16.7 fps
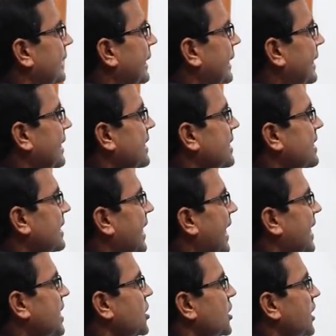It is the
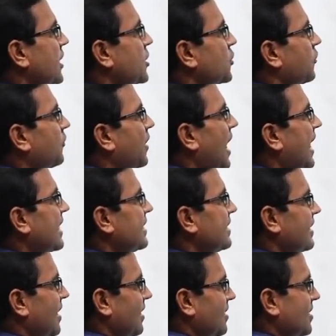exchange of
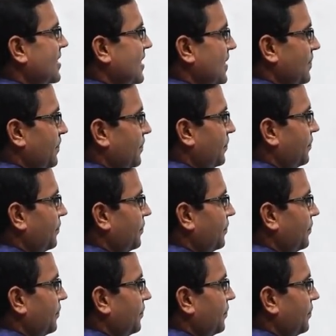ideas.